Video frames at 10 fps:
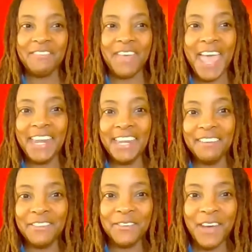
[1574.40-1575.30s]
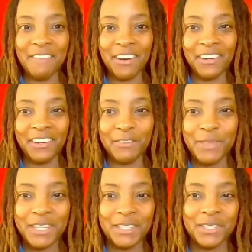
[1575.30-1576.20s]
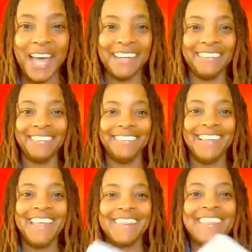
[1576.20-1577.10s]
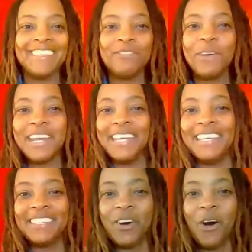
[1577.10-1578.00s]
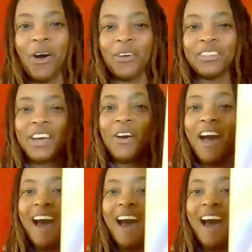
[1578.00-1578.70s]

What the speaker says: if any of you have heard of this title. This one is called